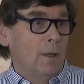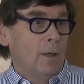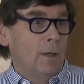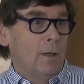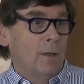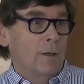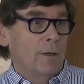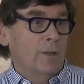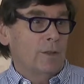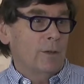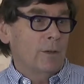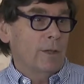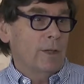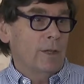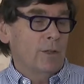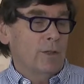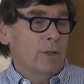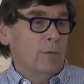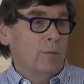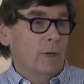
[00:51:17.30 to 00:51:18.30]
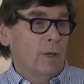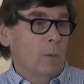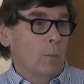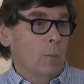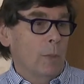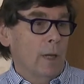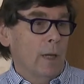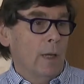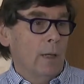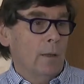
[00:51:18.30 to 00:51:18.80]
And I, so I cut it right
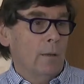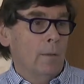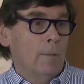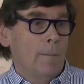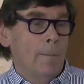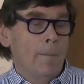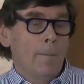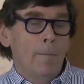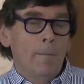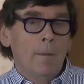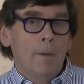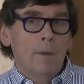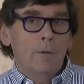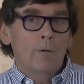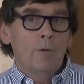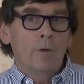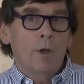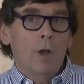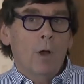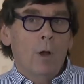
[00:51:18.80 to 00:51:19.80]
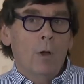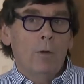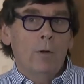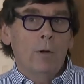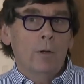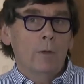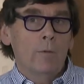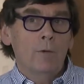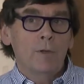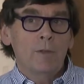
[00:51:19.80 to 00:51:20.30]
back to the
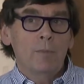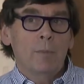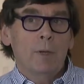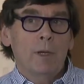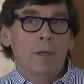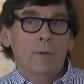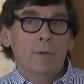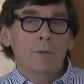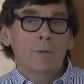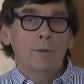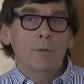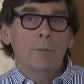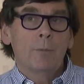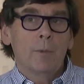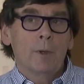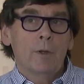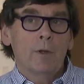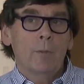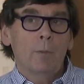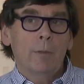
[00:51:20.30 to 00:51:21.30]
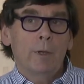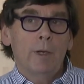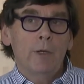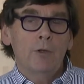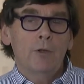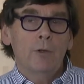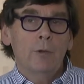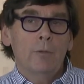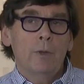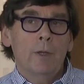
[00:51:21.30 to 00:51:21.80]
horror of his parents and the
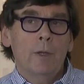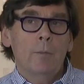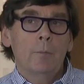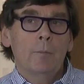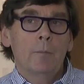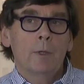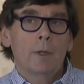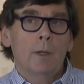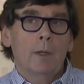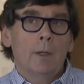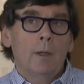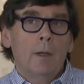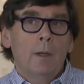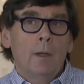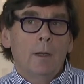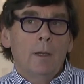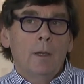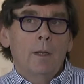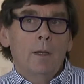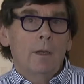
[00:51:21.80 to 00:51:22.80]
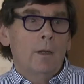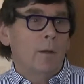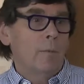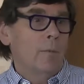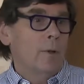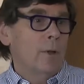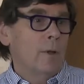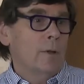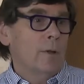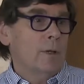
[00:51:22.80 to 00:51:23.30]
pleasure of him.
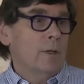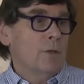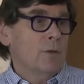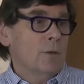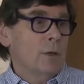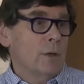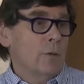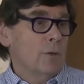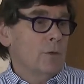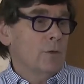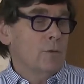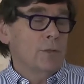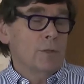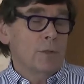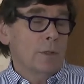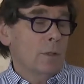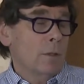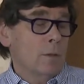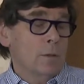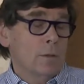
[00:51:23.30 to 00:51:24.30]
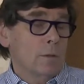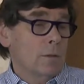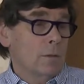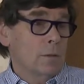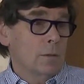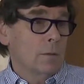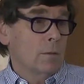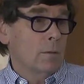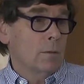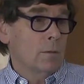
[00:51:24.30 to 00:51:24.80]
Um, and his growth has returned
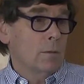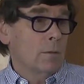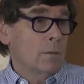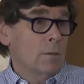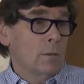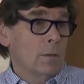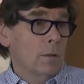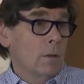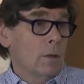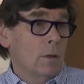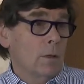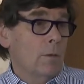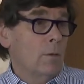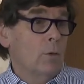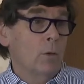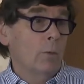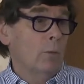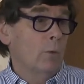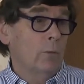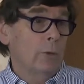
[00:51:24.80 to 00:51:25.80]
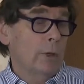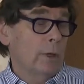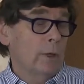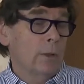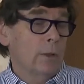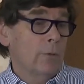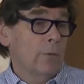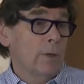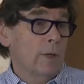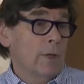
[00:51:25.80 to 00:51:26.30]
to uh, normal,
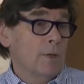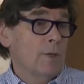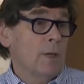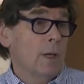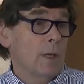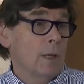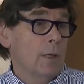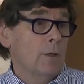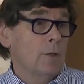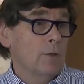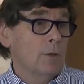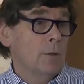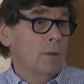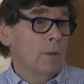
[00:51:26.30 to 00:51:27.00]
frankly, for his age.